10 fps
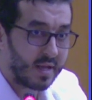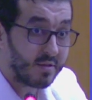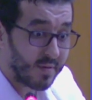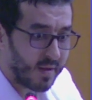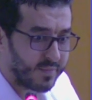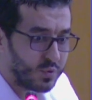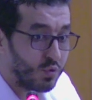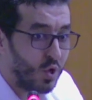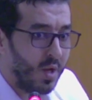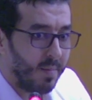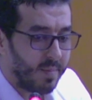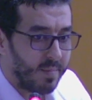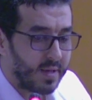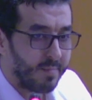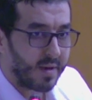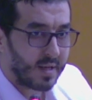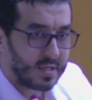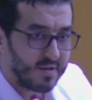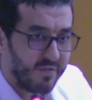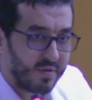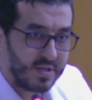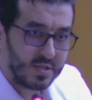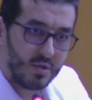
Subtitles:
I don't have to make marketing for this